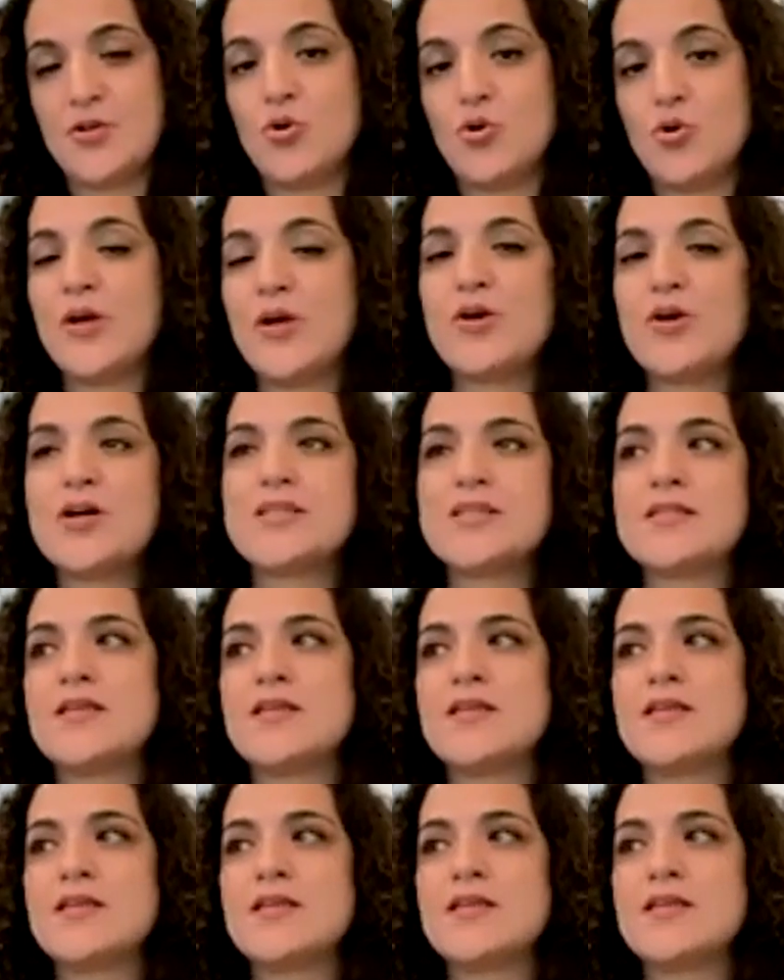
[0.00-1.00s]
Because
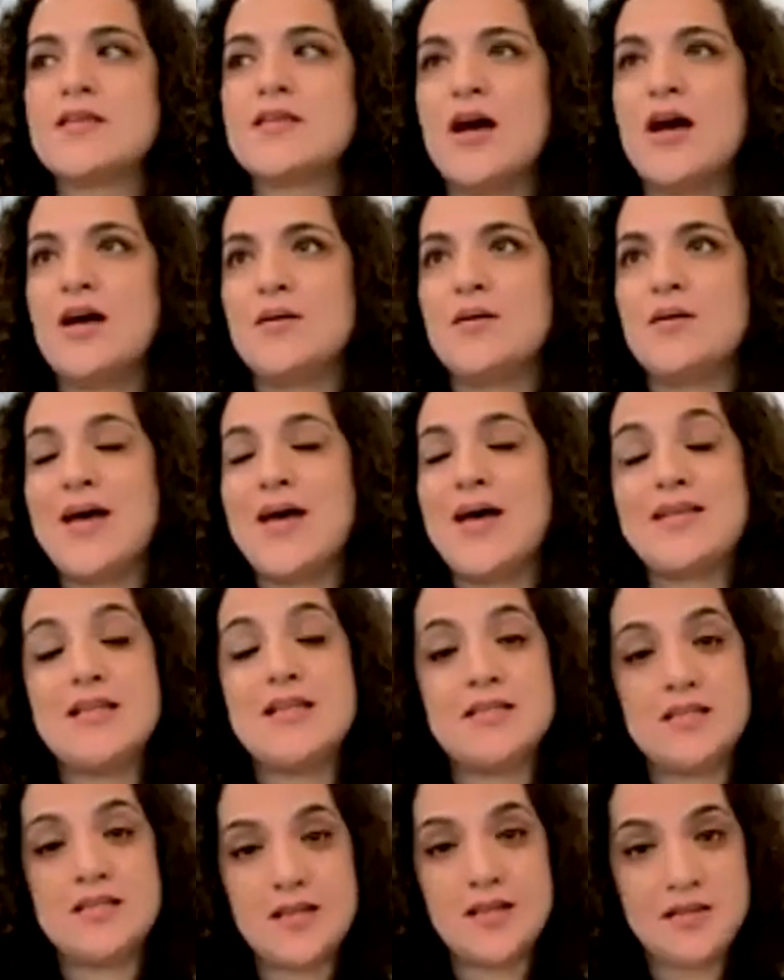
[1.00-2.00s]
at
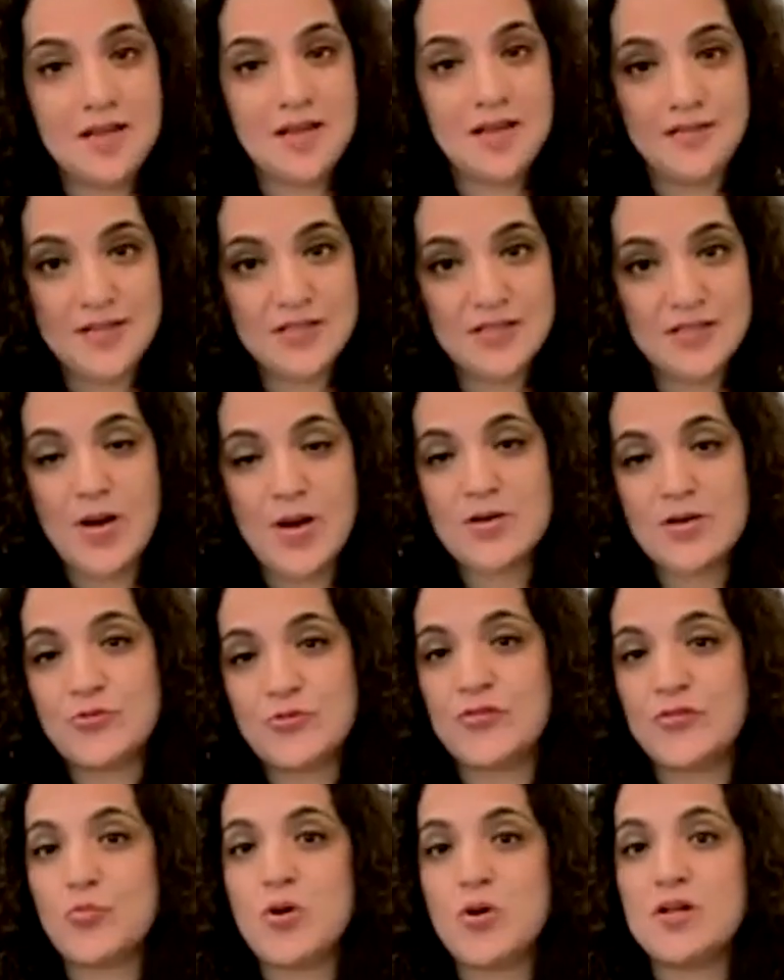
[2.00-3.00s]
least in this part
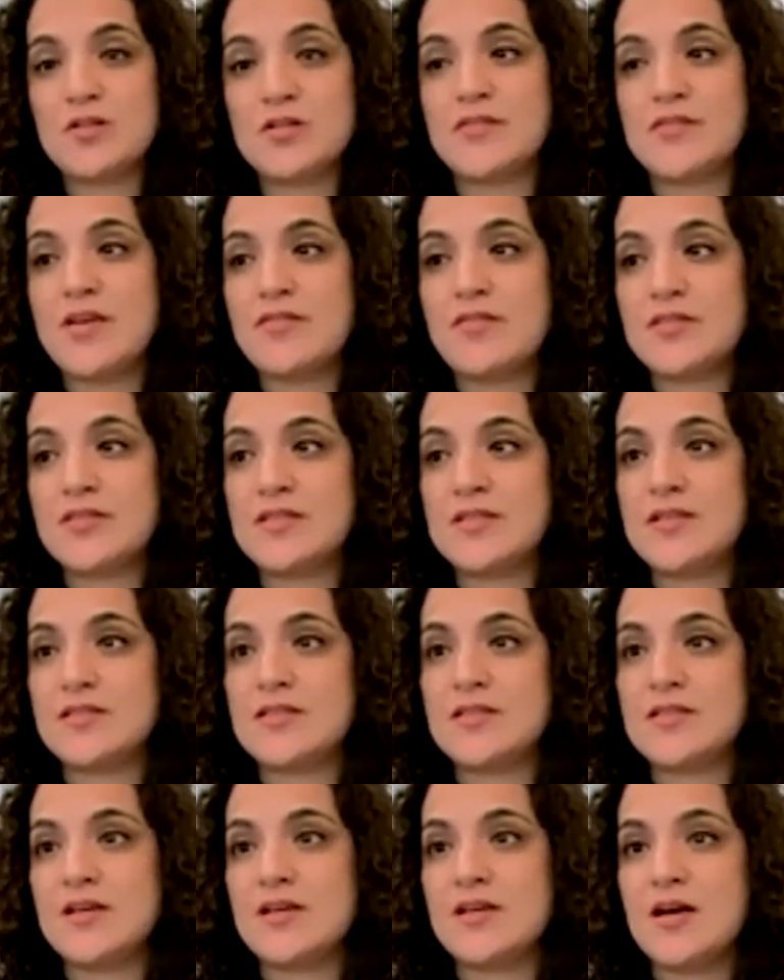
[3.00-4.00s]
of the world, there is
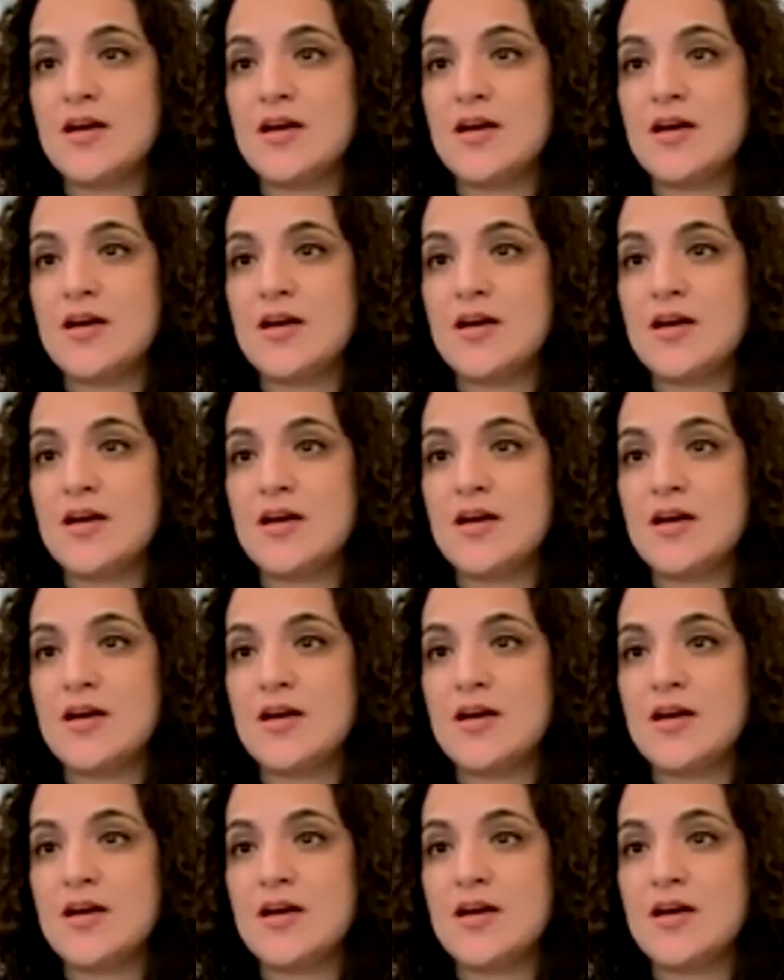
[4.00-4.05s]
this